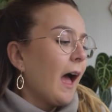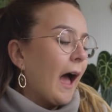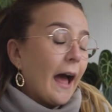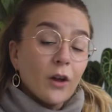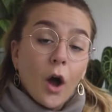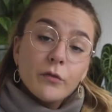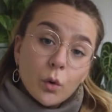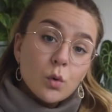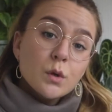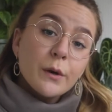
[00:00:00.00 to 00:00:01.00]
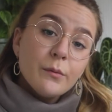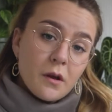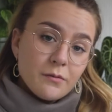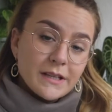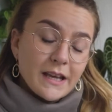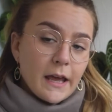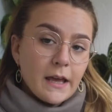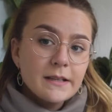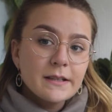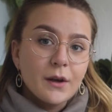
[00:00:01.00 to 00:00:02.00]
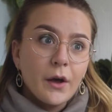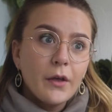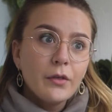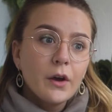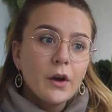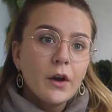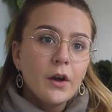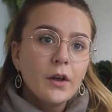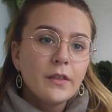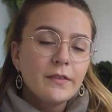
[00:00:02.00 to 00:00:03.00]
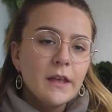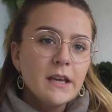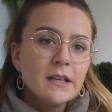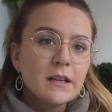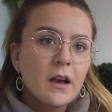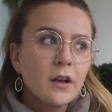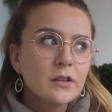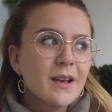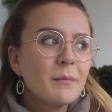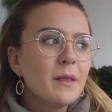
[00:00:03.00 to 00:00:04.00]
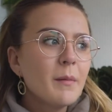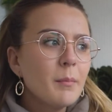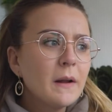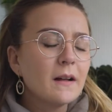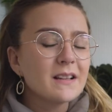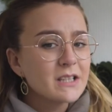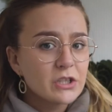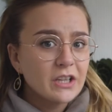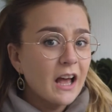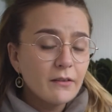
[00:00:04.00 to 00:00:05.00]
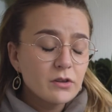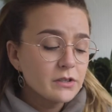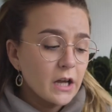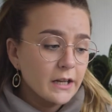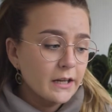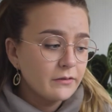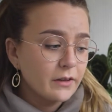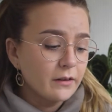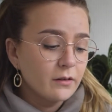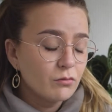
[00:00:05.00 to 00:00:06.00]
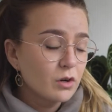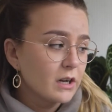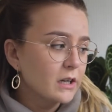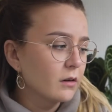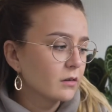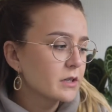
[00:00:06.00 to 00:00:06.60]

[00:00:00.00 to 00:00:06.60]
And I've also noticed that some of my plants that just haven't done anything in a really long